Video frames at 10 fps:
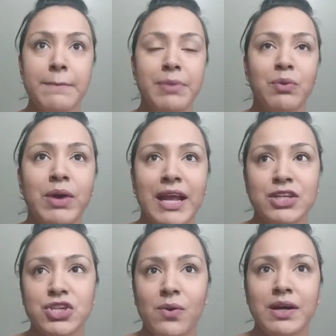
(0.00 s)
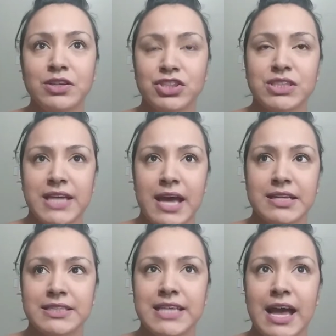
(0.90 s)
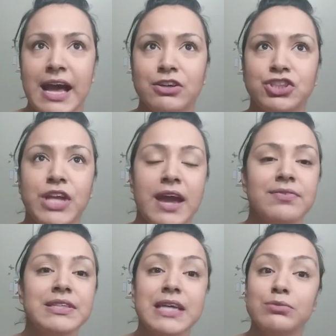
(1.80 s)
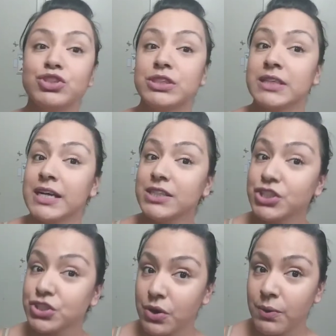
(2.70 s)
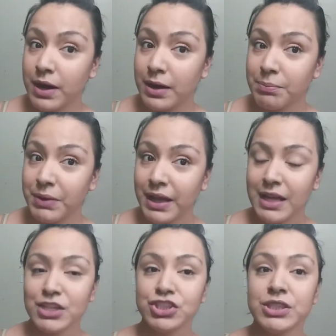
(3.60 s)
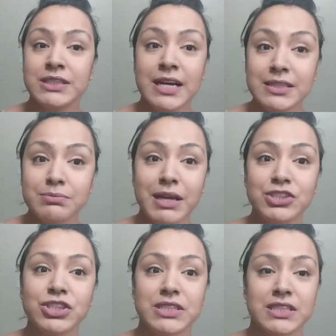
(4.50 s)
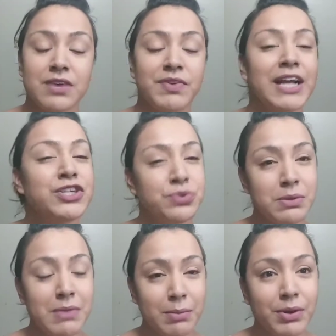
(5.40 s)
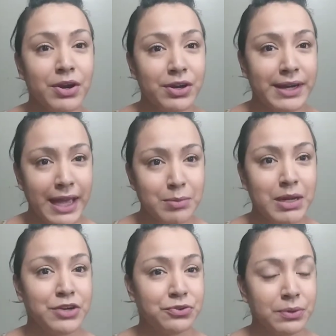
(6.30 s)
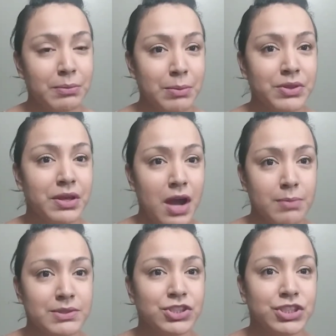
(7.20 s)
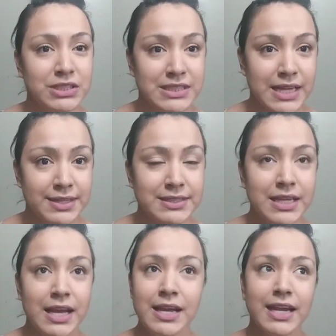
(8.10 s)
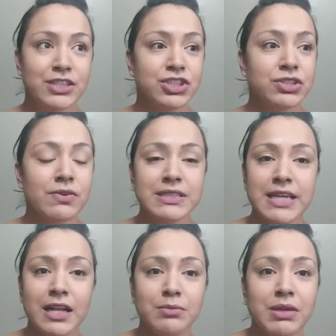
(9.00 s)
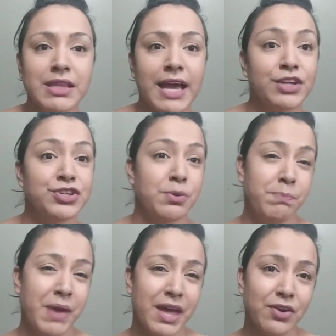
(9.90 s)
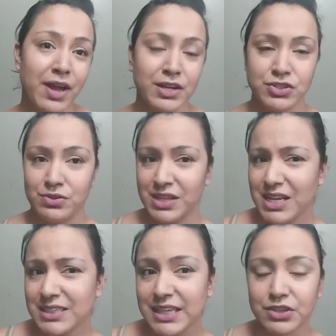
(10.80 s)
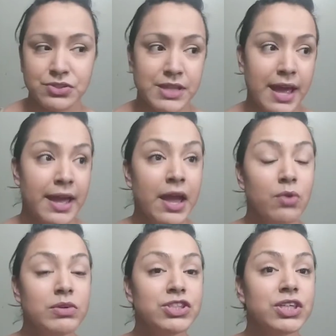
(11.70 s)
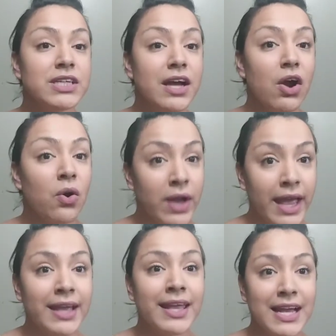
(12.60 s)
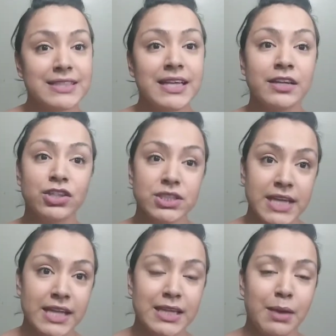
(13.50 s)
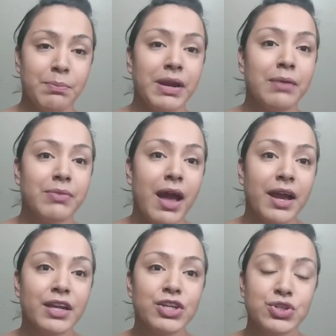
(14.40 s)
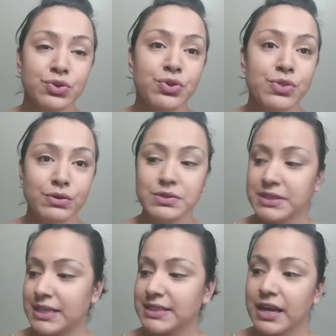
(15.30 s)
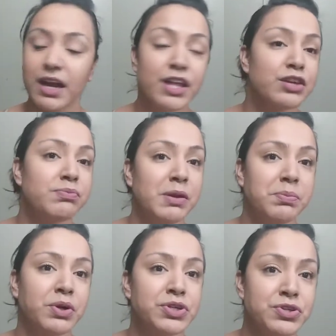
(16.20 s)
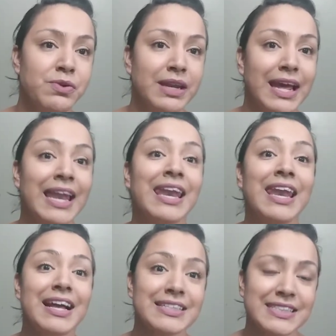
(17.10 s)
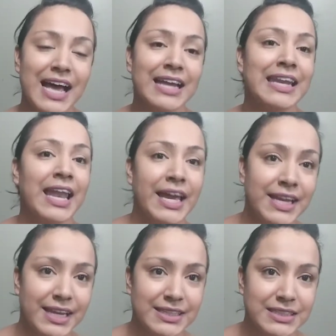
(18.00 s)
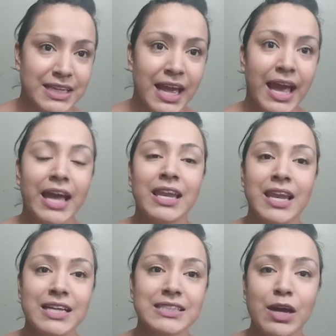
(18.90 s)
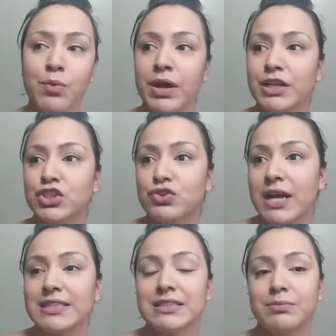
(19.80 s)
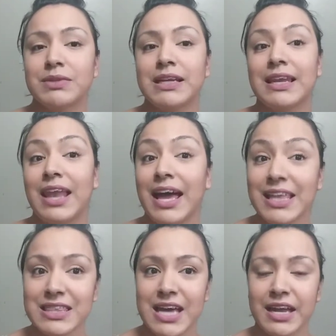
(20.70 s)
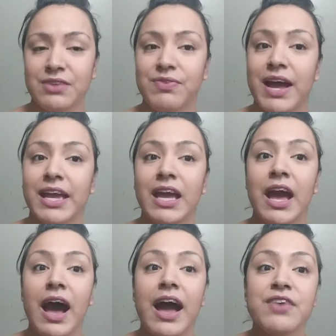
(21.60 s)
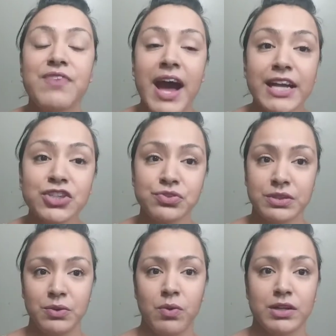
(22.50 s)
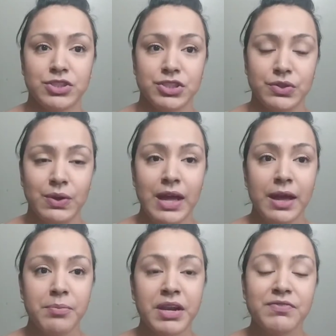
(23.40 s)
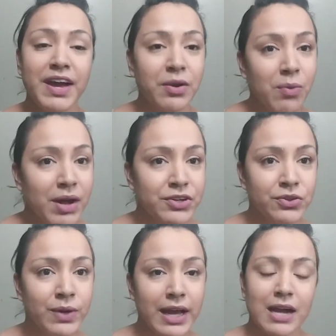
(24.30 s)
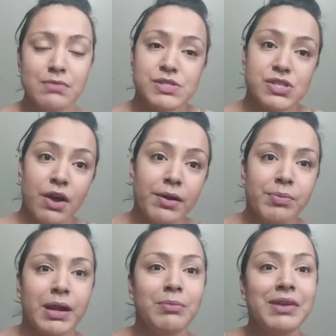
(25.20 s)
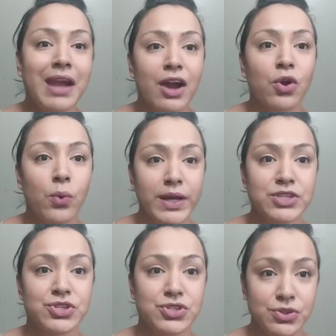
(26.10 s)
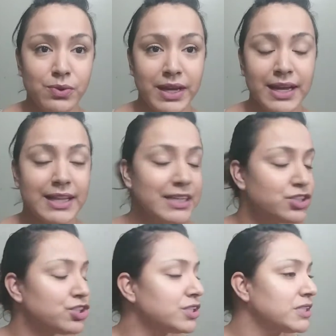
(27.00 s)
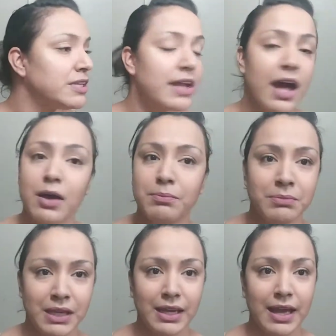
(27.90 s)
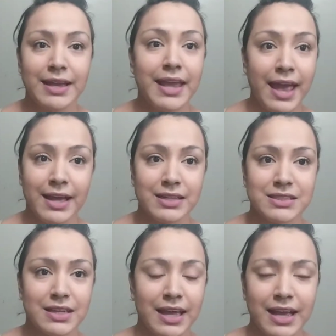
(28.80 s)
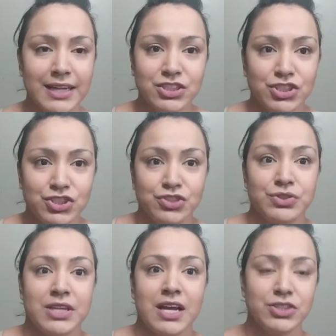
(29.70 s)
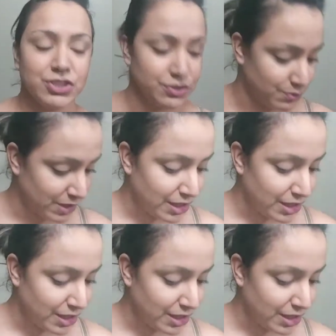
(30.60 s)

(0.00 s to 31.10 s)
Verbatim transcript: But I don't understand is that how she, every time she does show up she does mention stuff, and I do remember her name, and I do remember the comments she says. Like she's always telling me that I could do better, I could do this, I could do that. Which, okay, yes, I understand that, but I'm not gonna do those things that other people are doing unless I like it, unless I want to try something like that. If I if I truly want to, but if I don't want to do it, I'm sorry, but I'm not going to do it. That's just not me. I can't. Like I just choose not to.